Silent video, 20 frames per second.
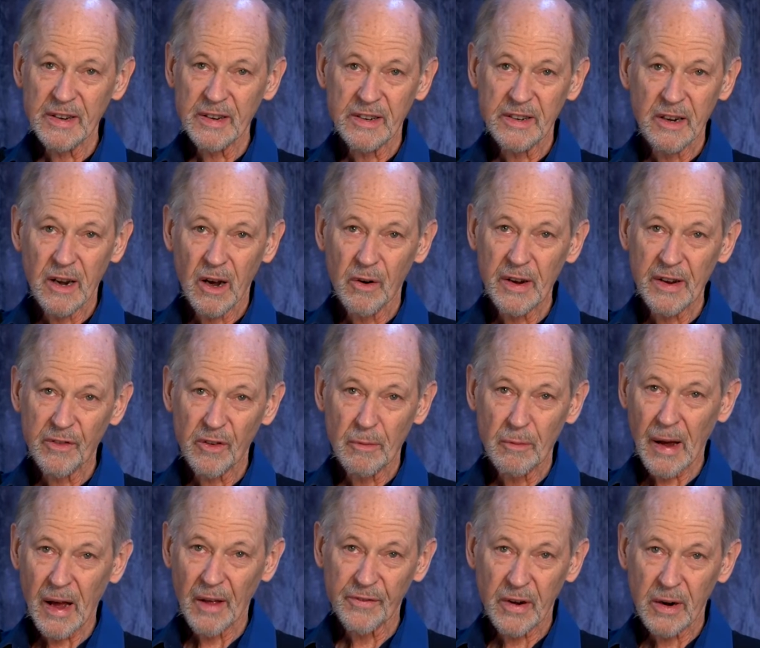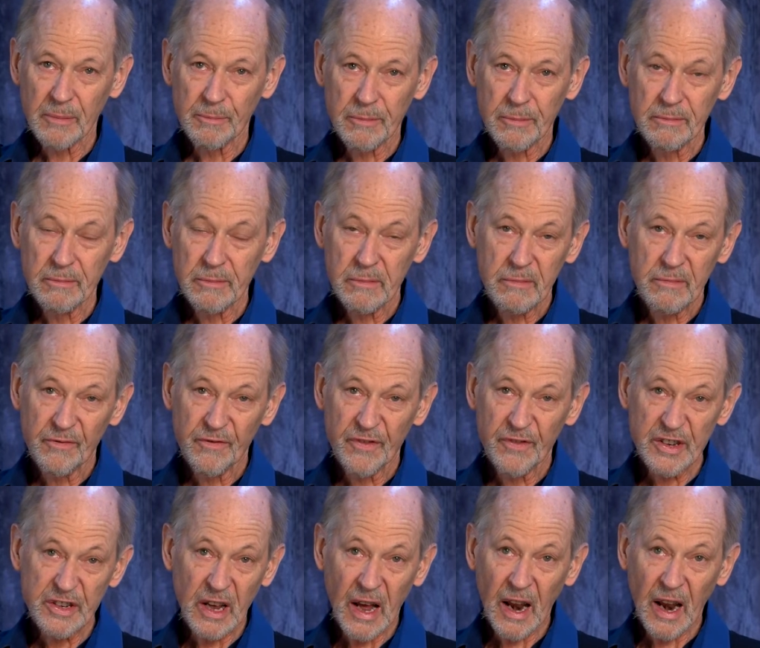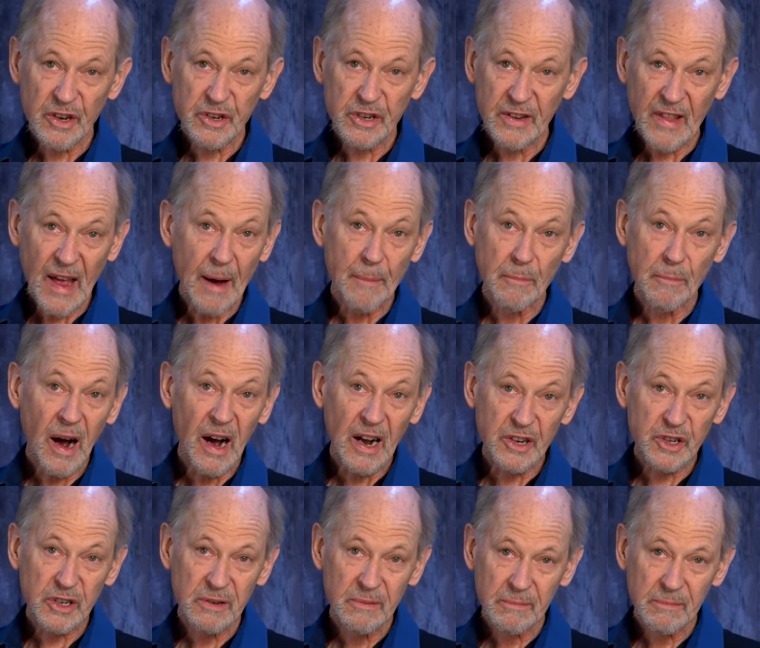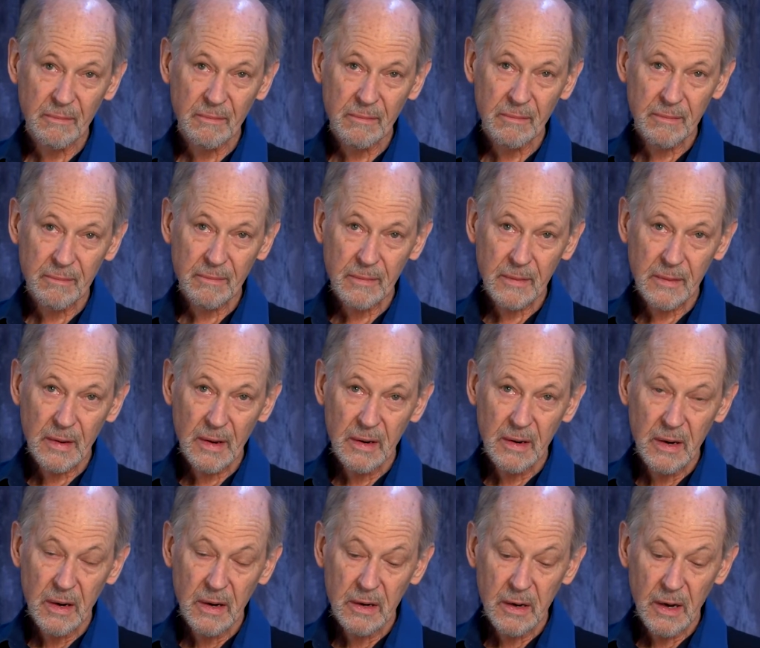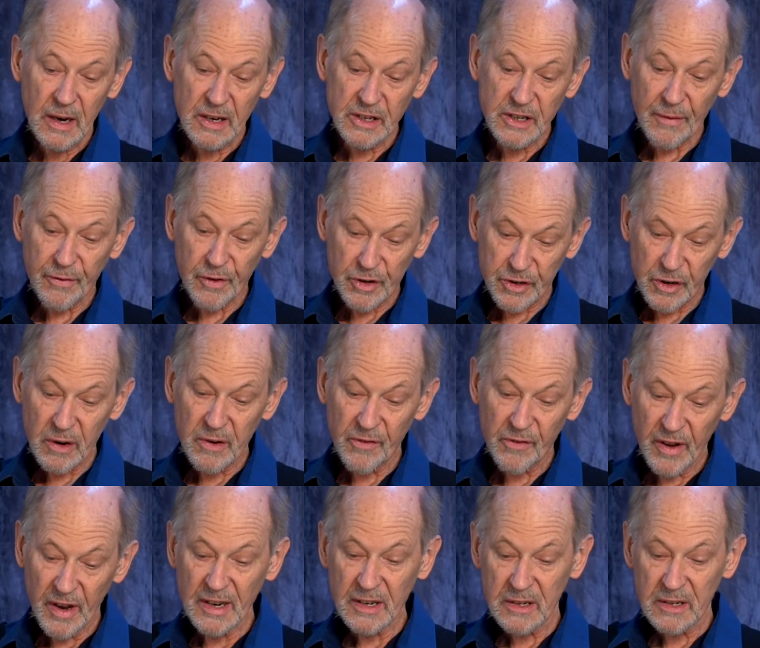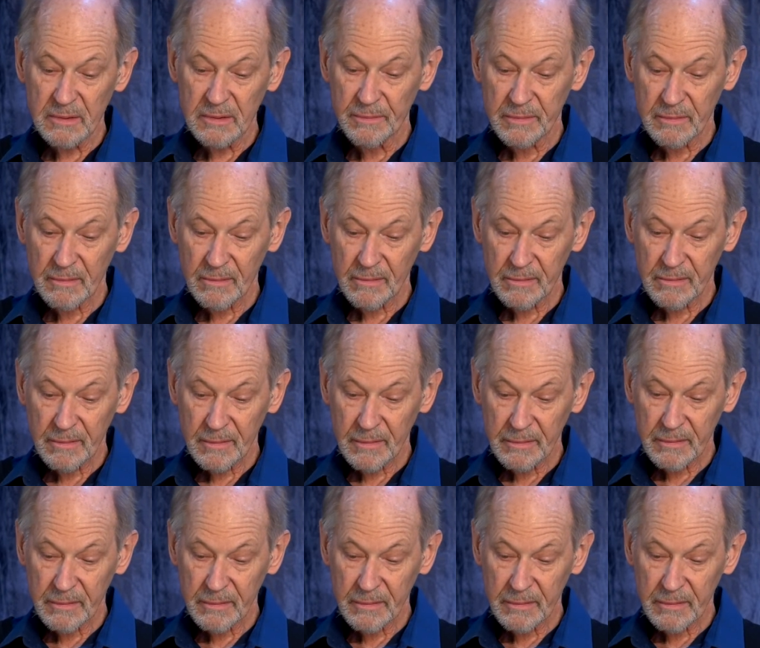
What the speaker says: We don't need to know even about their physiology that much, except for certain things.